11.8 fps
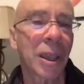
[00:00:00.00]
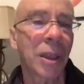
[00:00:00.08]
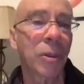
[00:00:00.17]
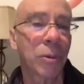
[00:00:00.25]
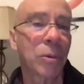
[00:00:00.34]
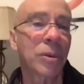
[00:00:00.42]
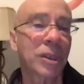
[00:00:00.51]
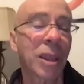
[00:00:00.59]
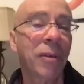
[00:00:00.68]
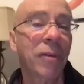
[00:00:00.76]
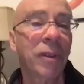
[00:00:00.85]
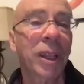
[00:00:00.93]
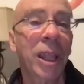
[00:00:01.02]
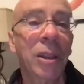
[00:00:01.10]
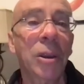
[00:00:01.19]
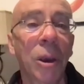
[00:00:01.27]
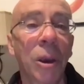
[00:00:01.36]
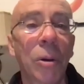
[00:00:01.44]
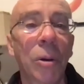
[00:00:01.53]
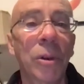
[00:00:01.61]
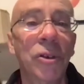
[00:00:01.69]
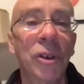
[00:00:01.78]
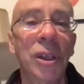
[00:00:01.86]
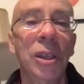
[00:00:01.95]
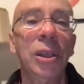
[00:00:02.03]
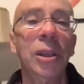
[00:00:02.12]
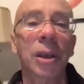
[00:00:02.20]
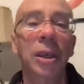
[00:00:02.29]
and through self-letting go, which he